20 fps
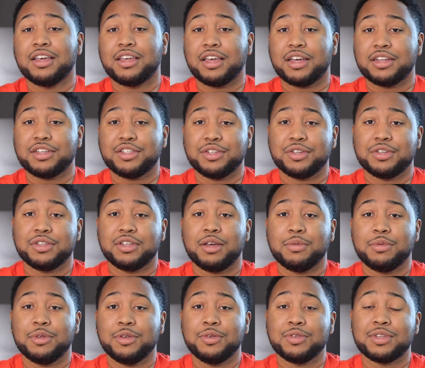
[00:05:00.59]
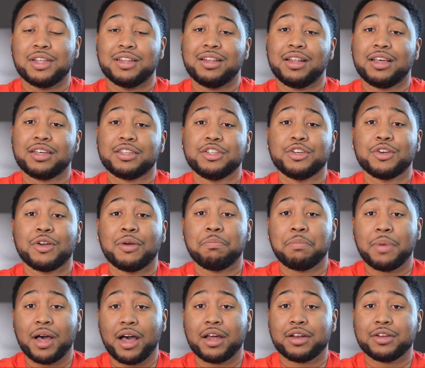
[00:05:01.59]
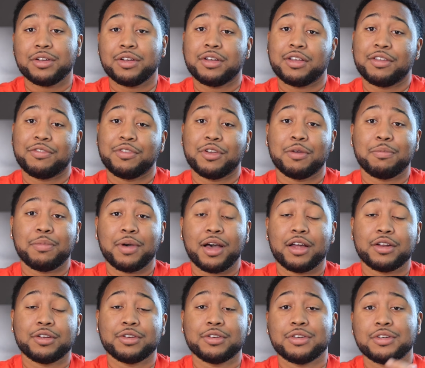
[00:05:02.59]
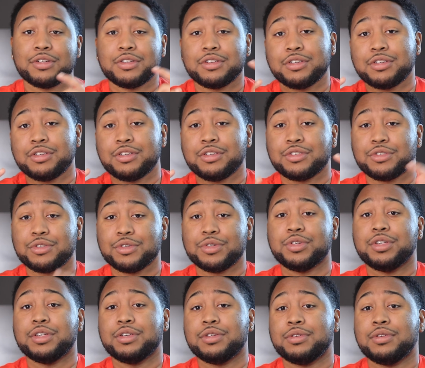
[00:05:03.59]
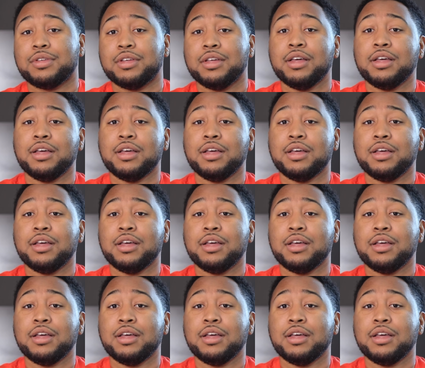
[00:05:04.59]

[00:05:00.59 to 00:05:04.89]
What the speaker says: catch your W's, unless you're a botter. If you're a botter, screw you.